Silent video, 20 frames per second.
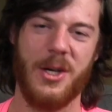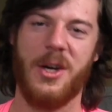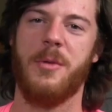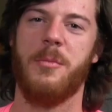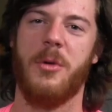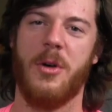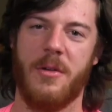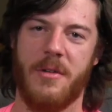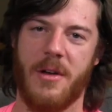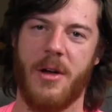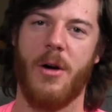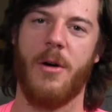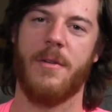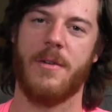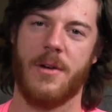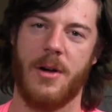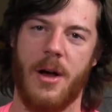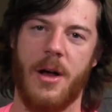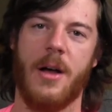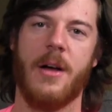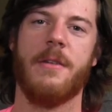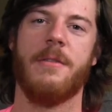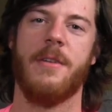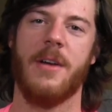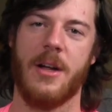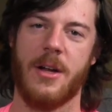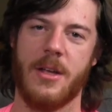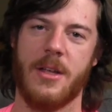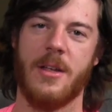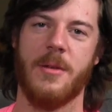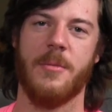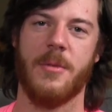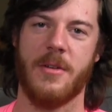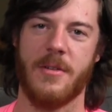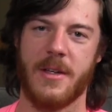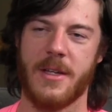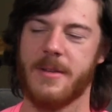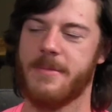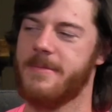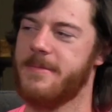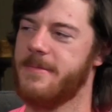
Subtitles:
Good movie. Overall, very good movie.